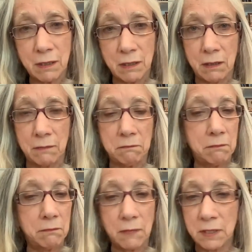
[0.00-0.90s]

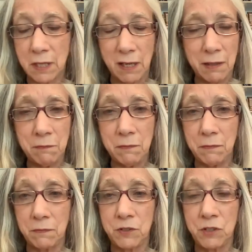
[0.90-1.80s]
a
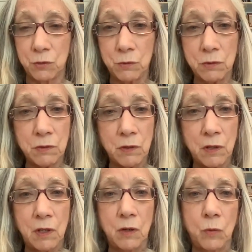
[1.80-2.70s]
time soon
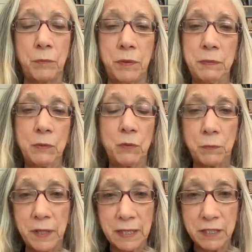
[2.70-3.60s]
where people will
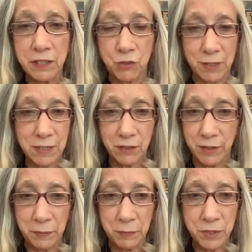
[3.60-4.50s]
begin to trust their
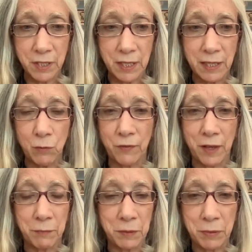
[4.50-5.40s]
neighbors again? Will
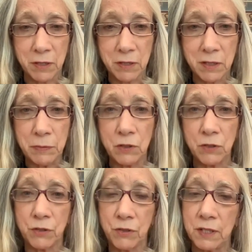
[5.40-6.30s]
that be possible? Or
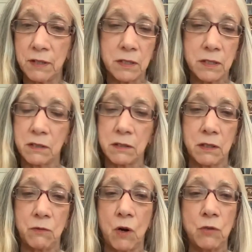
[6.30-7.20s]
do you think this is
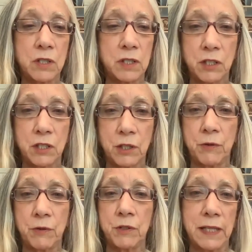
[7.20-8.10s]
eroded and
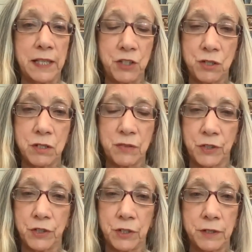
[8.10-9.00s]
corroded relations
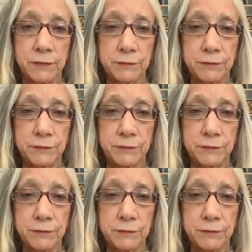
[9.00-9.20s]
for good?